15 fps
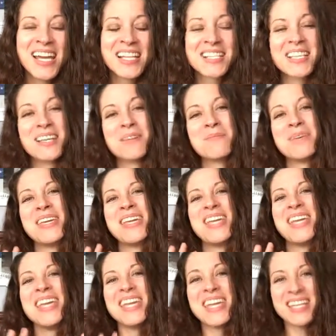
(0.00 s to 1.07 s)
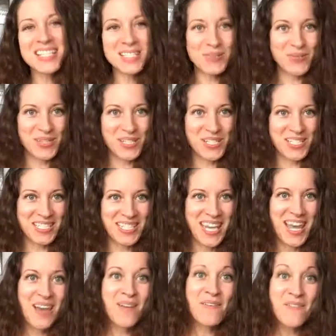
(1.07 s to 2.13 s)
It's gonna be ease filled,
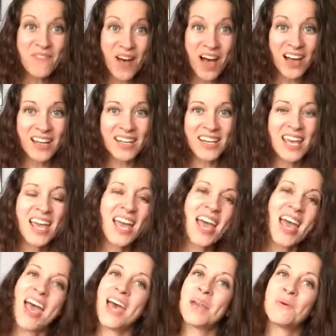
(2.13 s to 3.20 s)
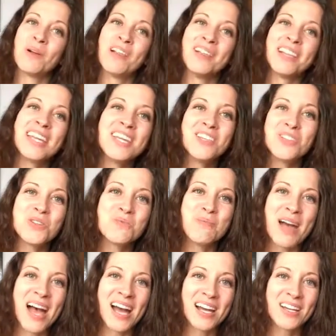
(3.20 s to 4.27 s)
fun, and will lead you
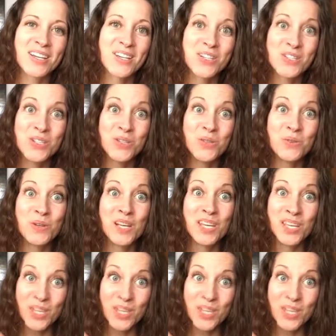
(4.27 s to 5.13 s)
back to